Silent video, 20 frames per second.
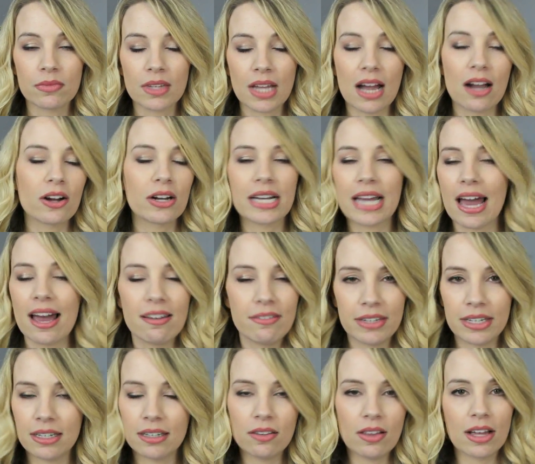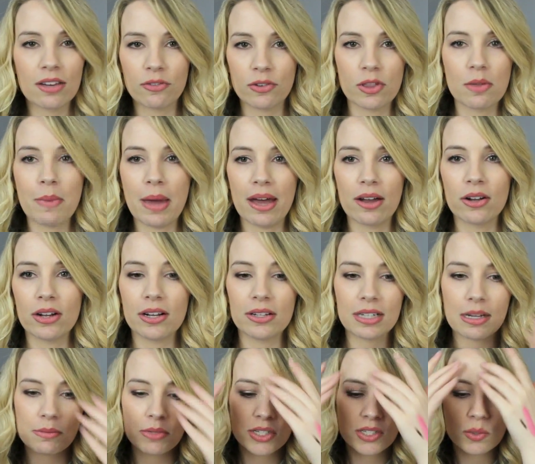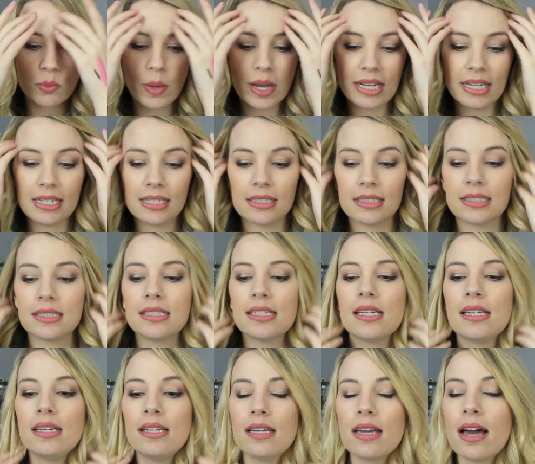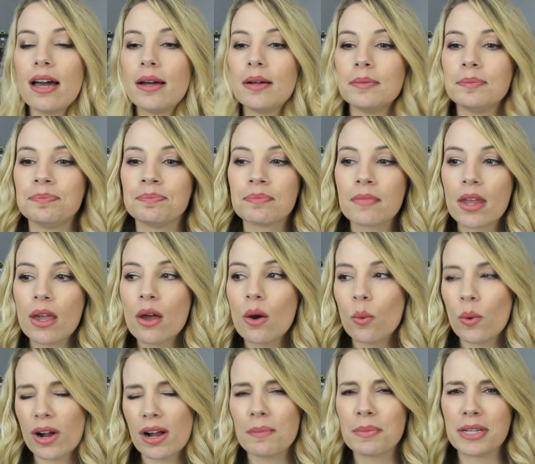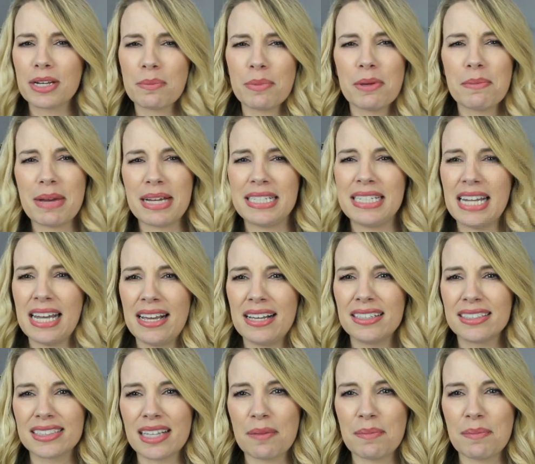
I already have it, like, for the background. I'm just waiting to see um, where I'm gonna put my desk.